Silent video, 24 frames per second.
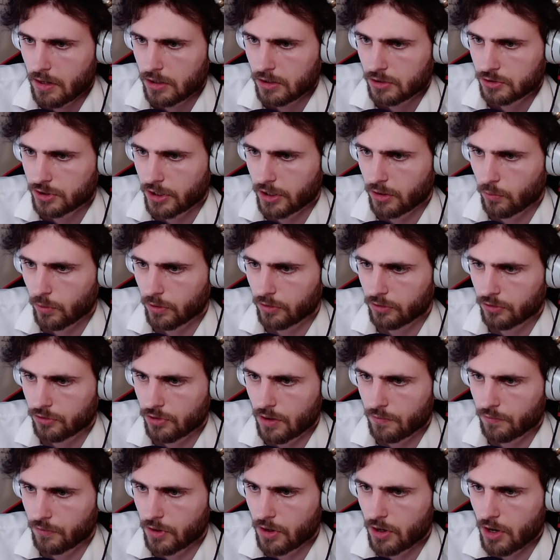Second
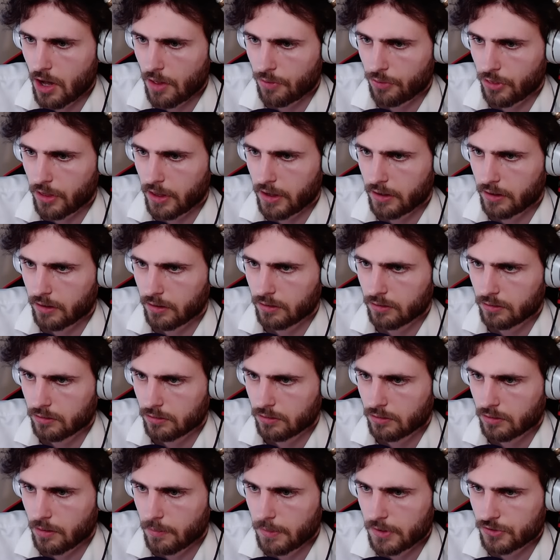Wigglytuff, nothing.
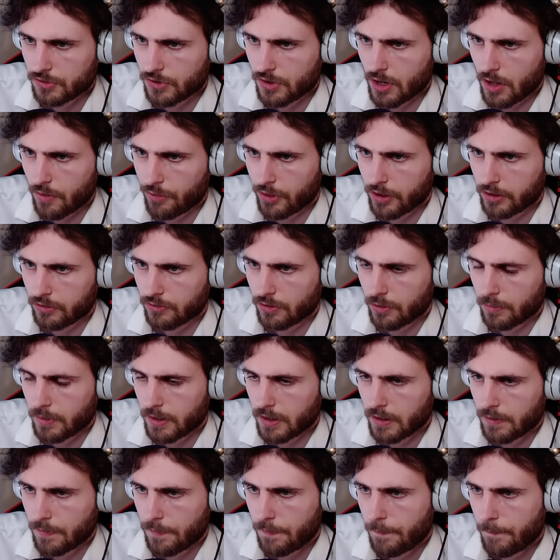That means nothing to
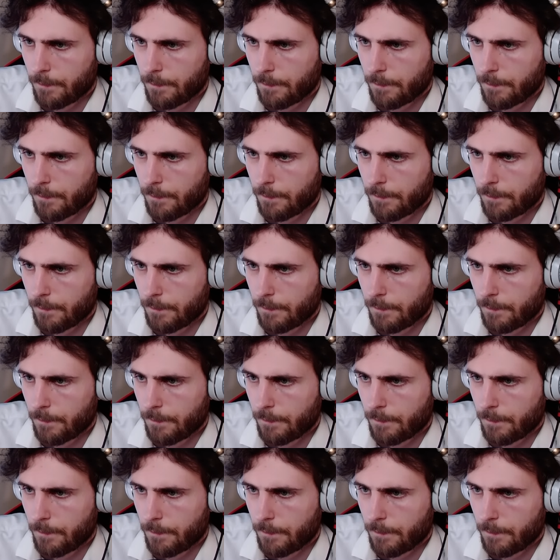me.